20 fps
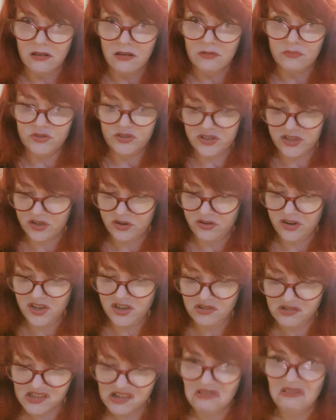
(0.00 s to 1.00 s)
Was she going to
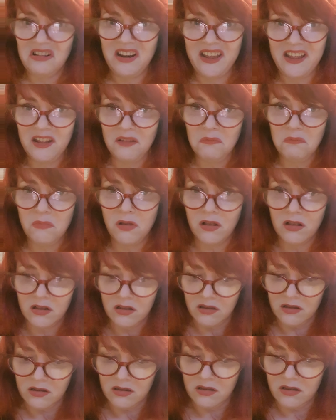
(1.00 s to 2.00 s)
use it on him?
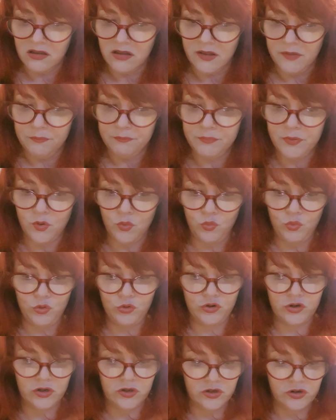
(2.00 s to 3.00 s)
But
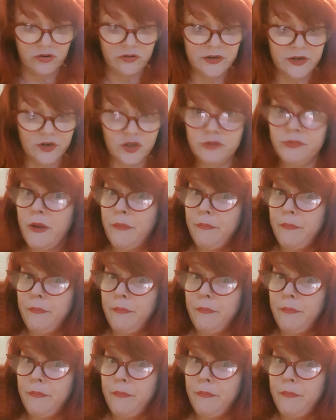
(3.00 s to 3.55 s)
wood turned out to be a